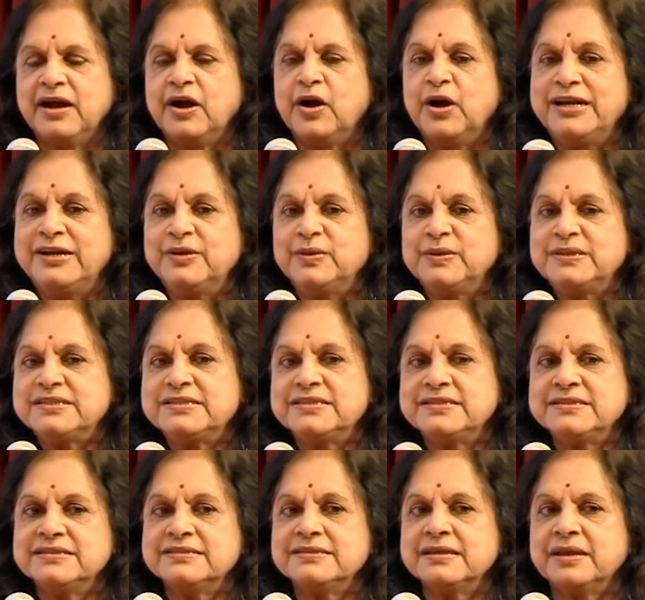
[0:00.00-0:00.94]

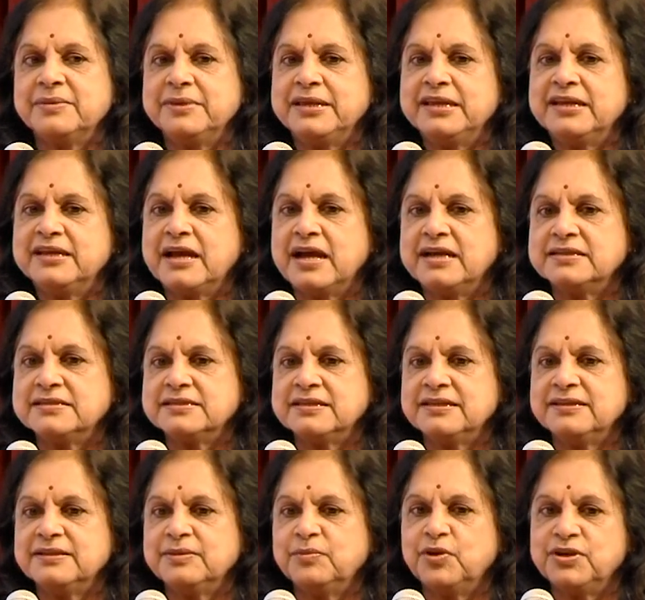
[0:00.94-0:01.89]
adolescents coming and
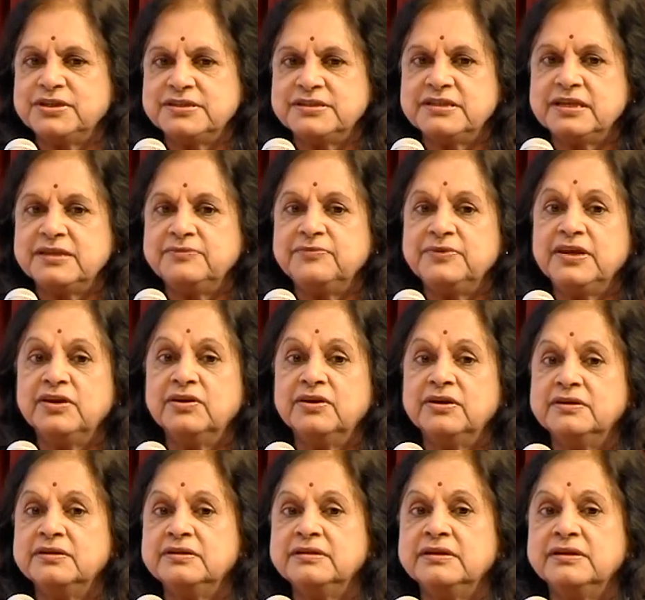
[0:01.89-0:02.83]
asking, the boys say, we
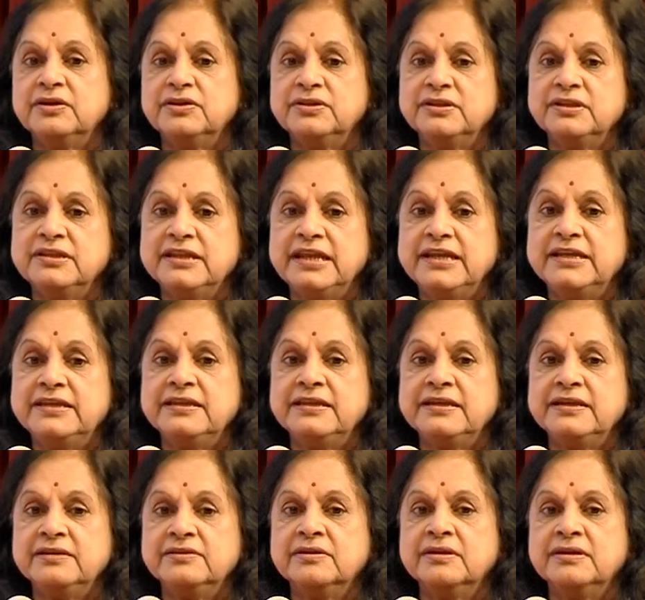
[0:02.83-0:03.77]
read on the net
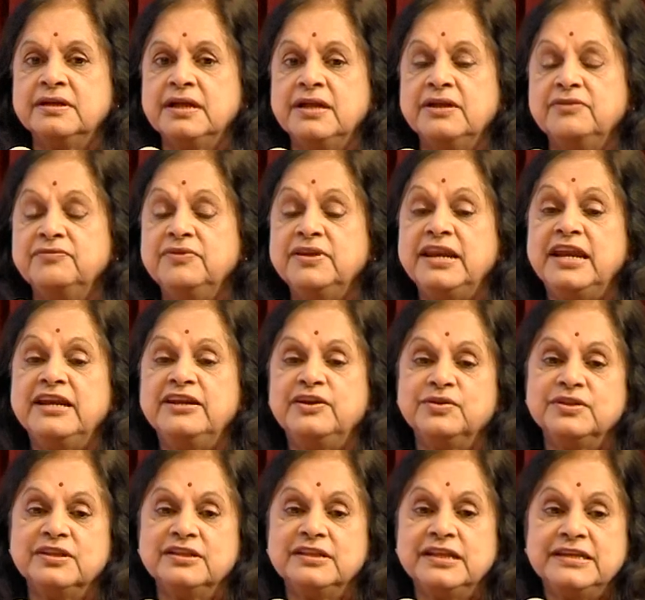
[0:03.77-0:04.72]
that
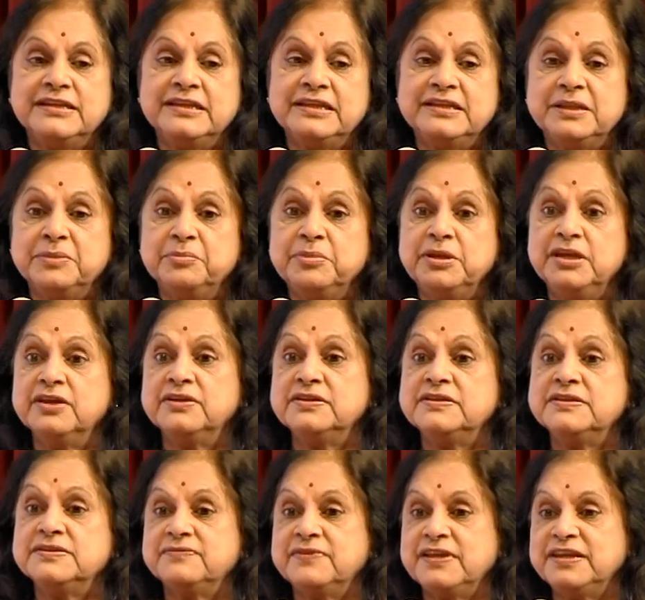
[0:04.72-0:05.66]
the beer
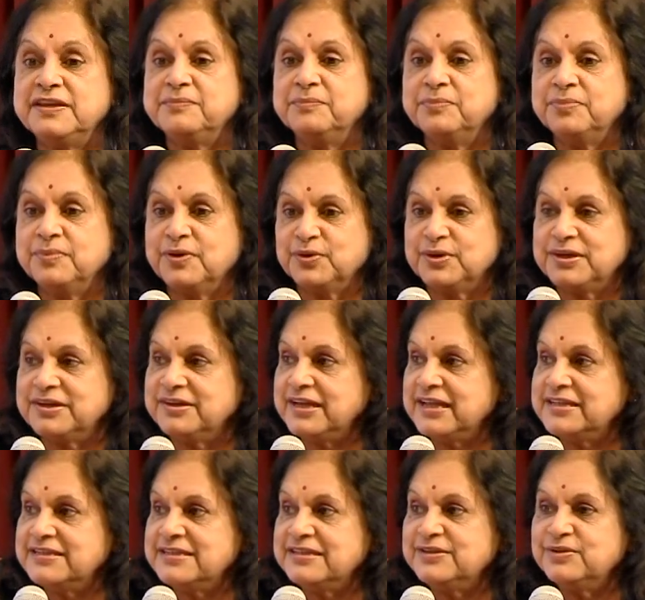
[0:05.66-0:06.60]
is very important.
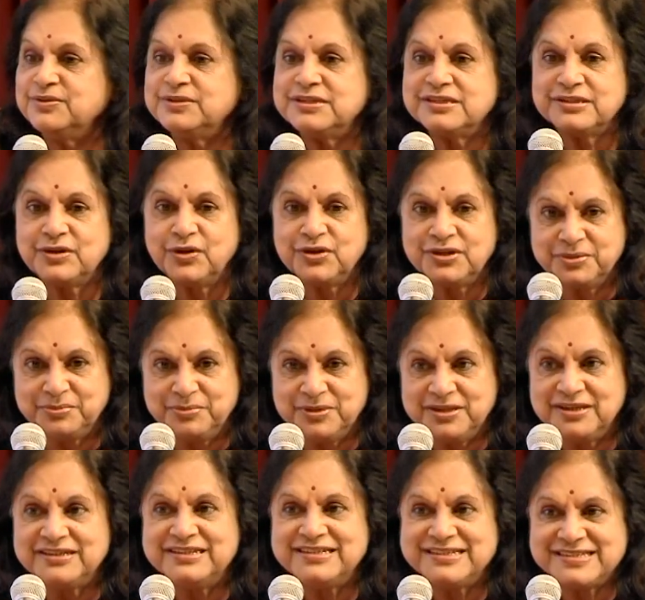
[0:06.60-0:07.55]
I said, no, it's not the
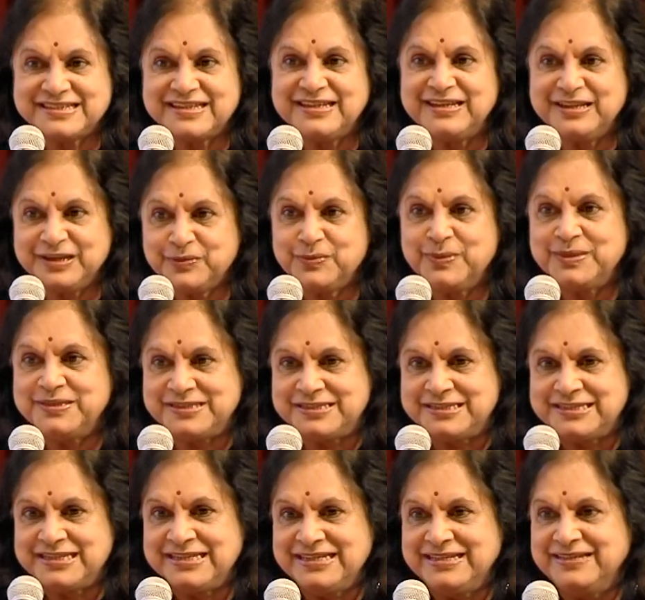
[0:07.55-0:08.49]
beer, it's the liquid
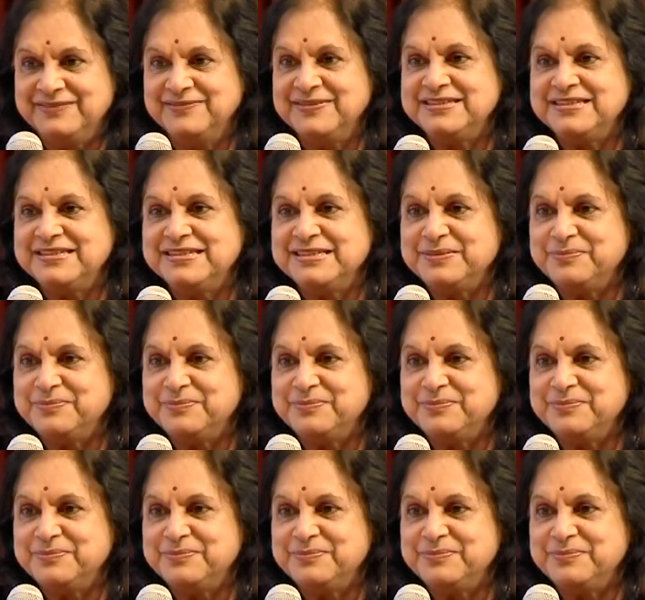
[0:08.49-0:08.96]
which is